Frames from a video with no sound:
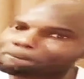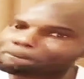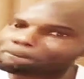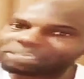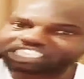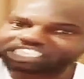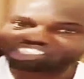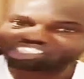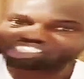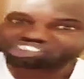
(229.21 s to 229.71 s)

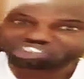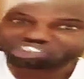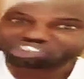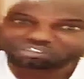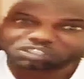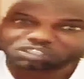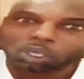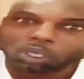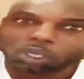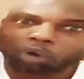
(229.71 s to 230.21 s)
some big
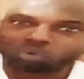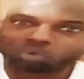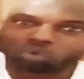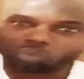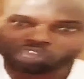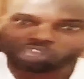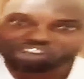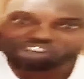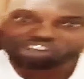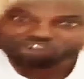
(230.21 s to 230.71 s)
tree for
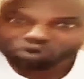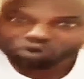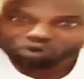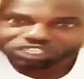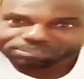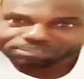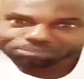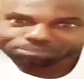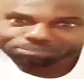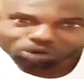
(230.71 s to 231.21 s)
cut way
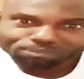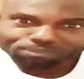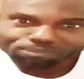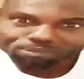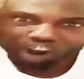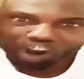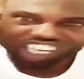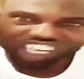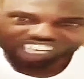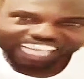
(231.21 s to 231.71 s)
around him
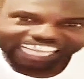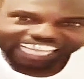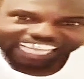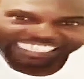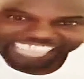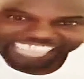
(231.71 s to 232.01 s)
bum buckle